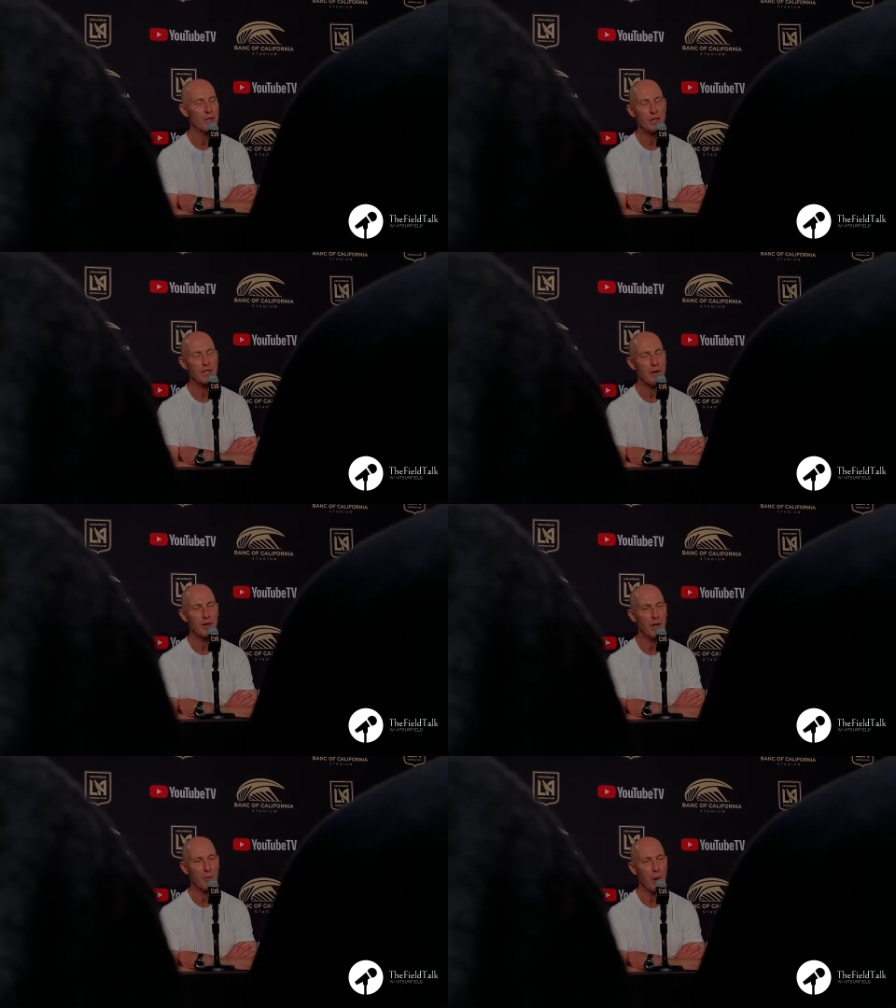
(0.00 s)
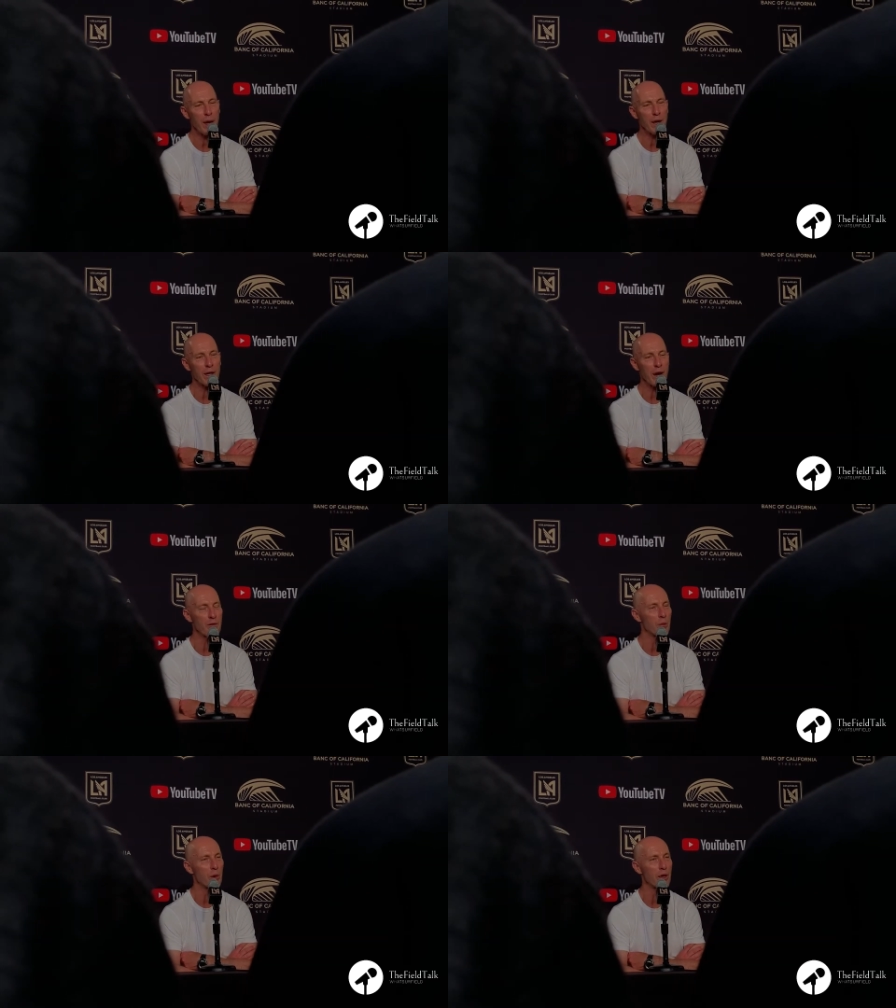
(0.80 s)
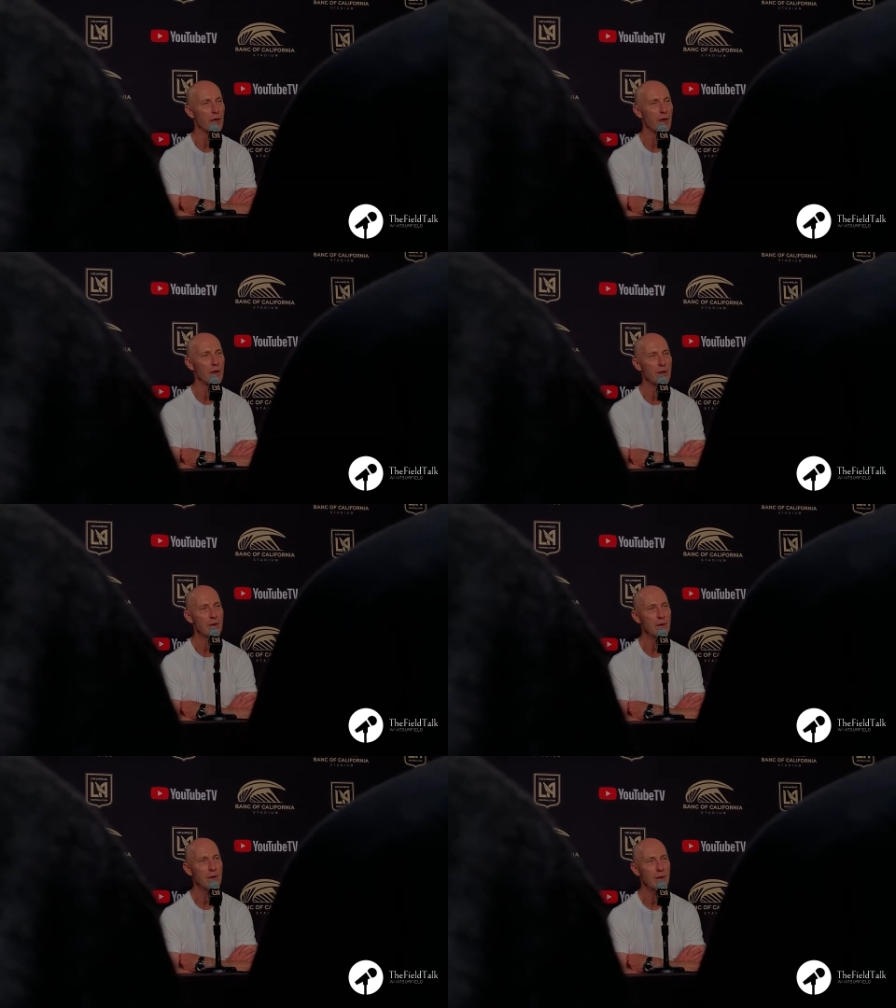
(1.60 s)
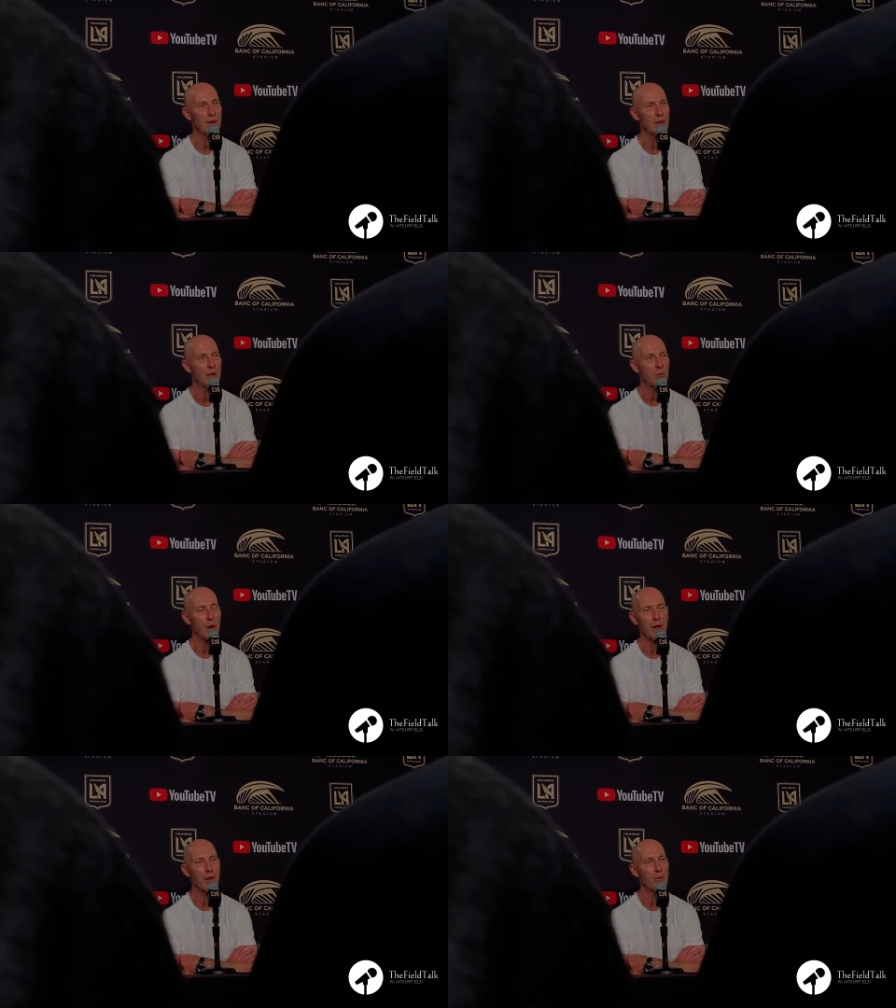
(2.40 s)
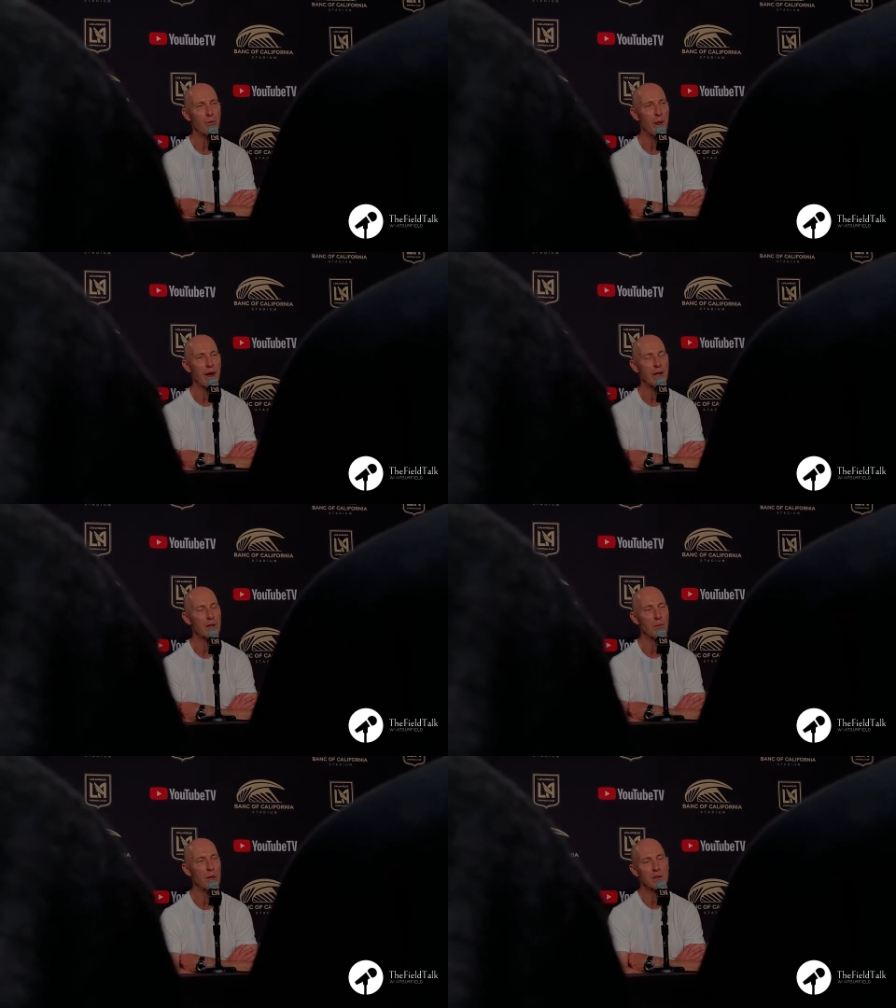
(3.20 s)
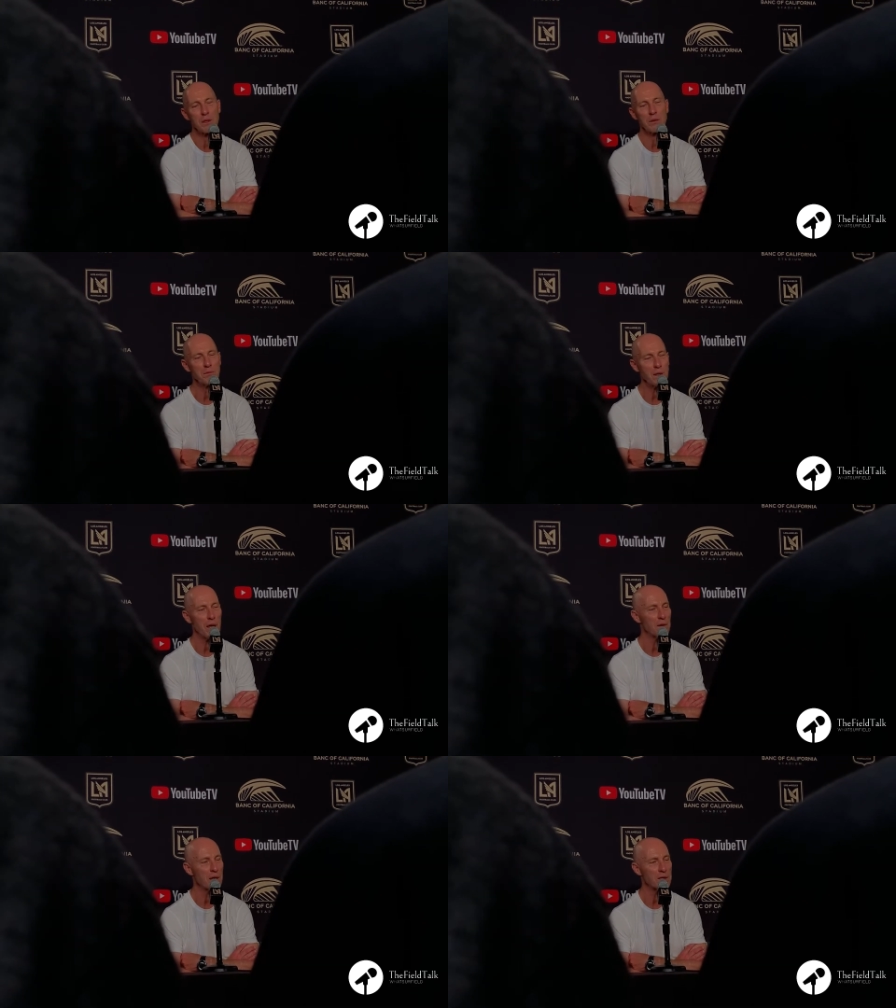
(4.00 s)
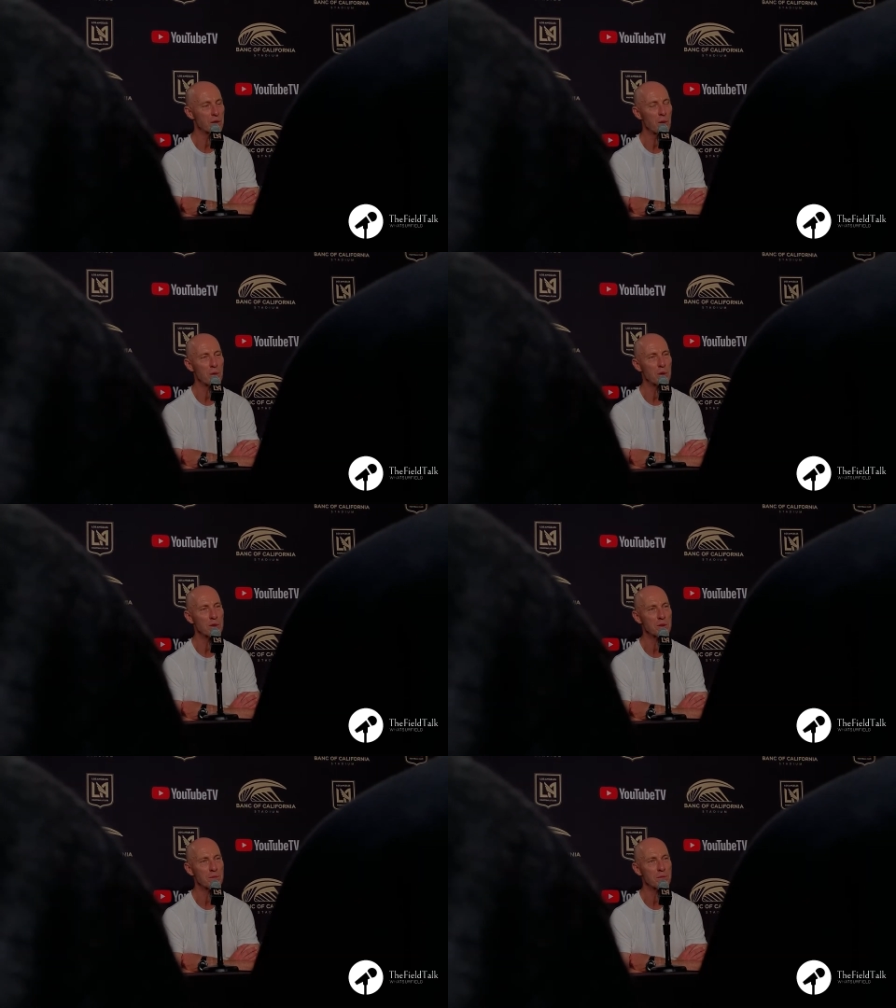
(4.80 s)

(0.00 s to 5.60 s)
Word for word: you just have to get back and get everybody uh, playing, playing at their best. So that, that's the way it works.